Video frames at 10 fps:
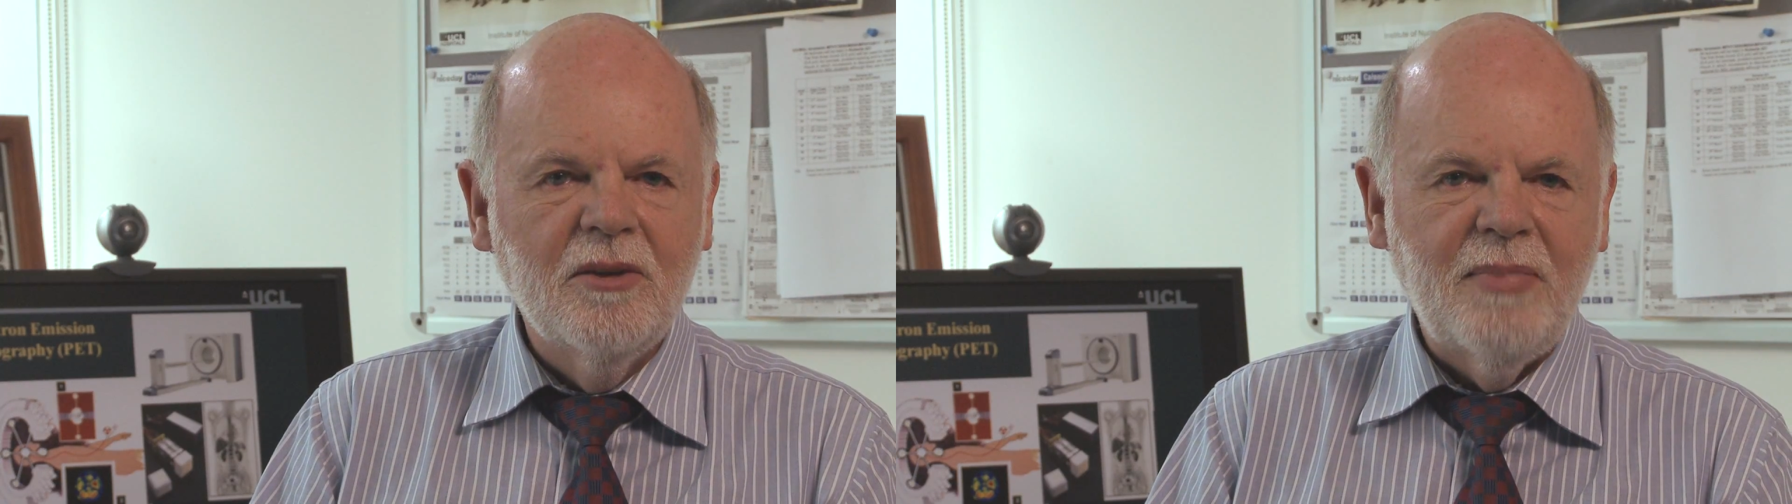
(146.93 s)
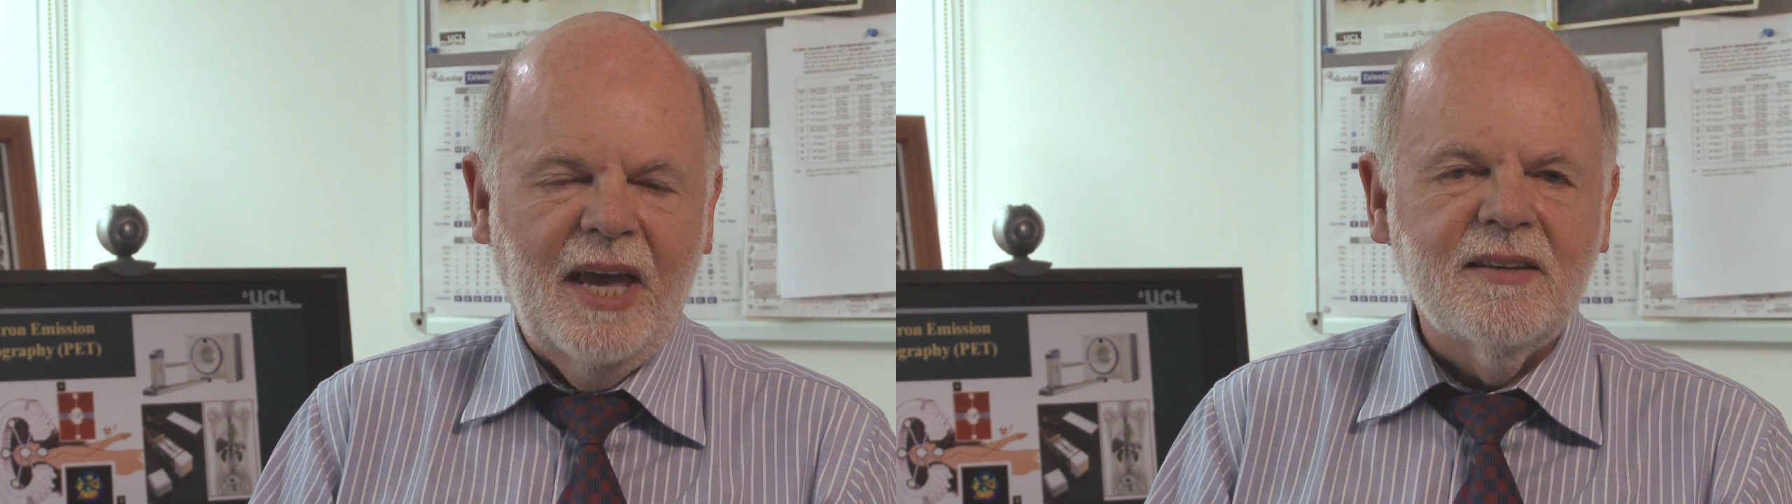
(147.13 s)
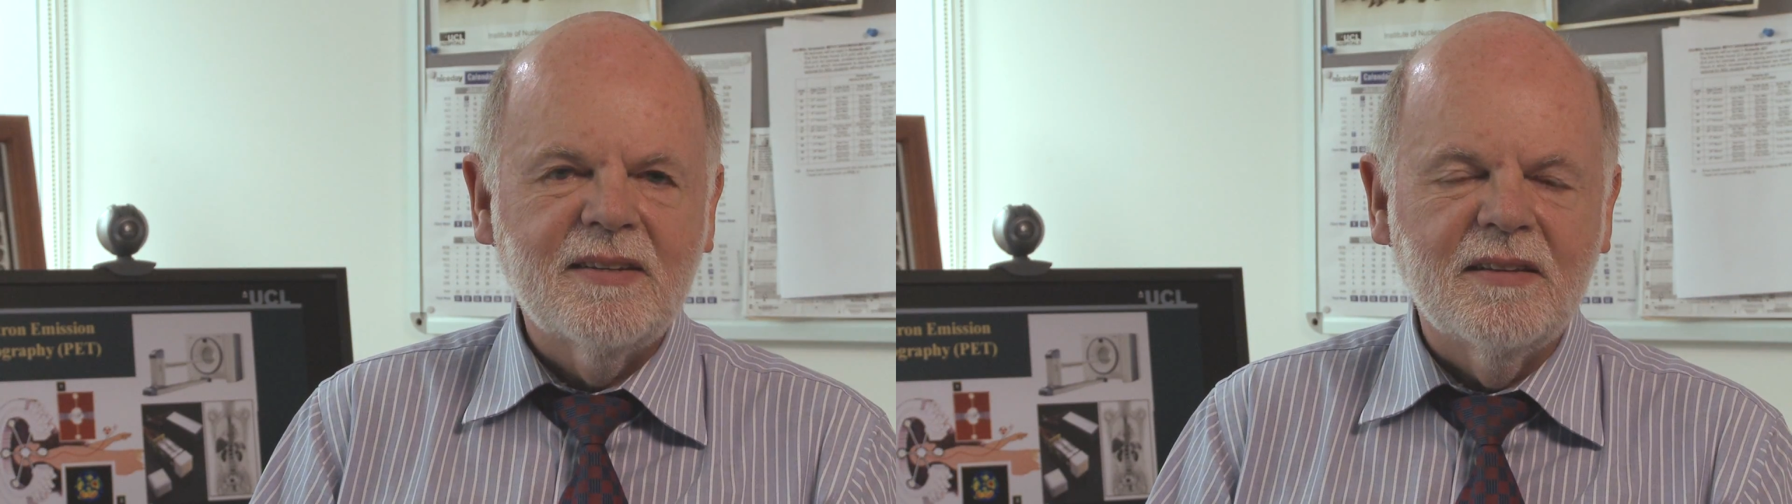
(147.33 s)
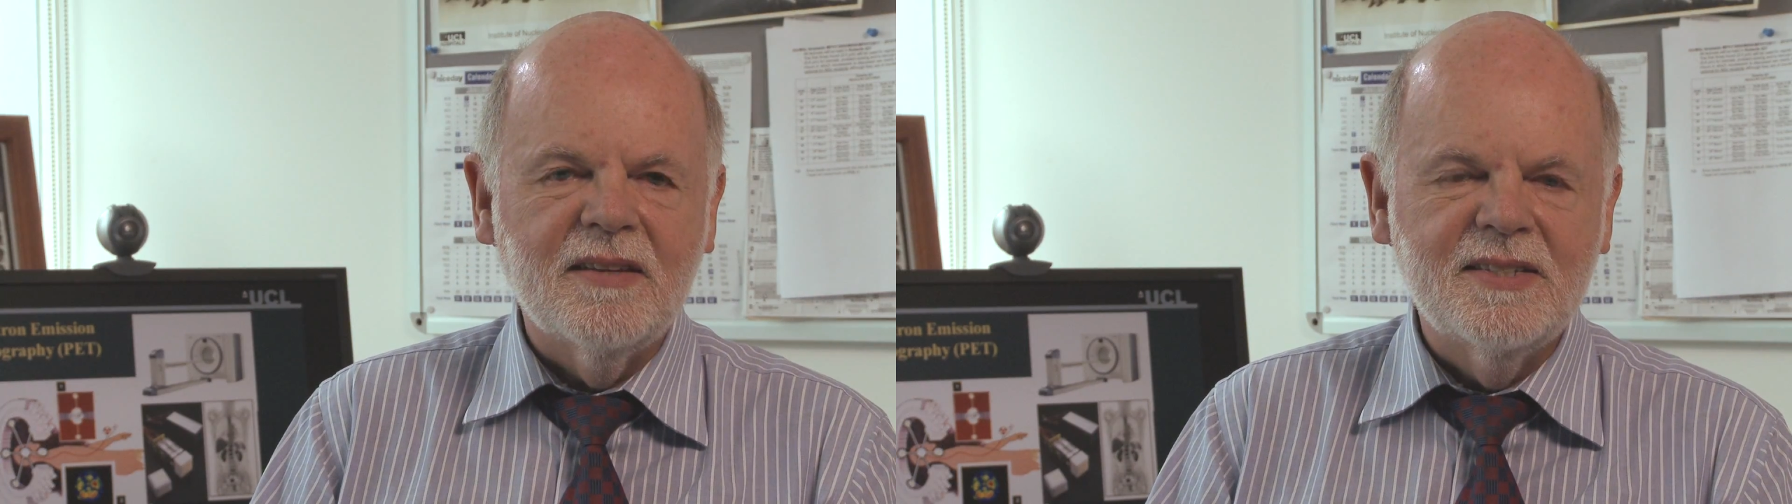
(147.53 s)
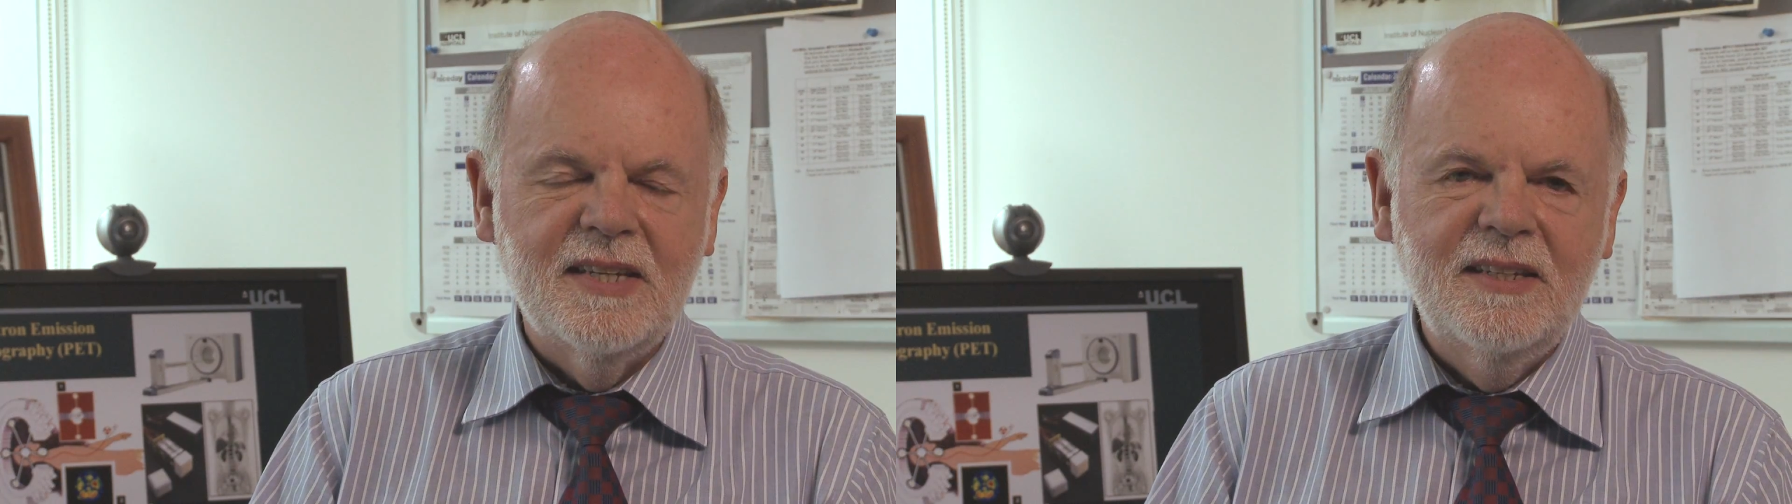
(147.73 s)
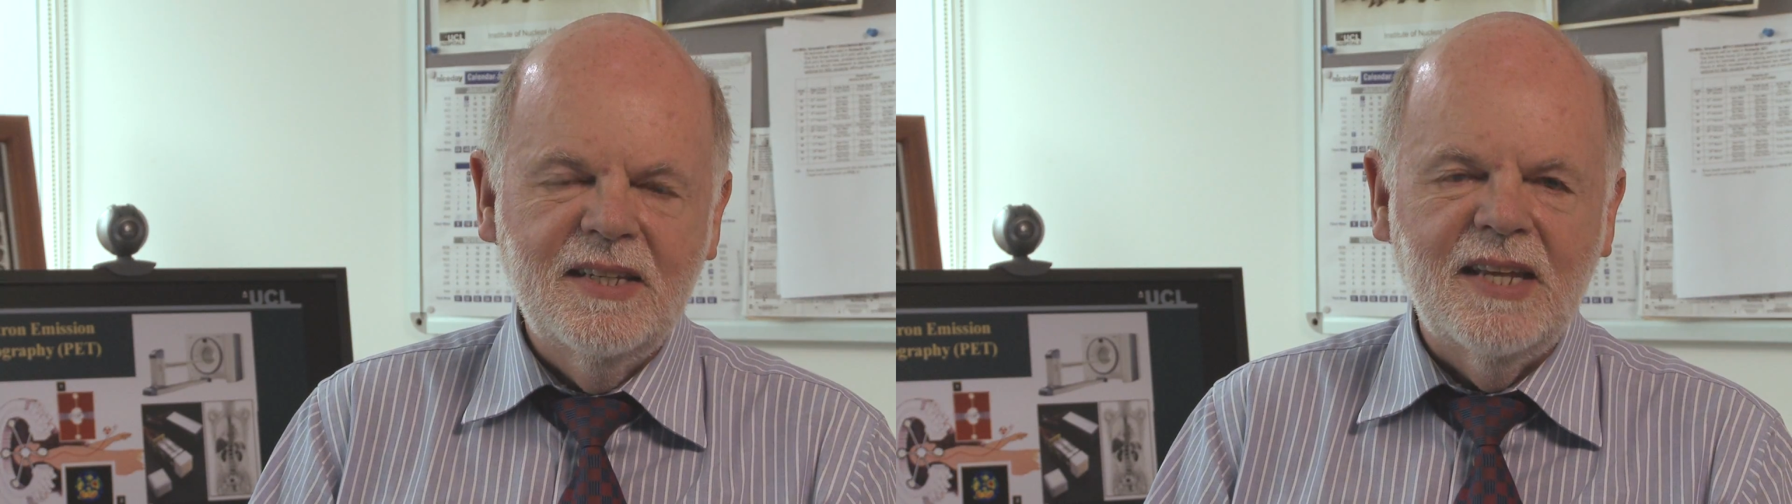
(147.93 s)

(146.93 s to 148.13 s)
PET and the CT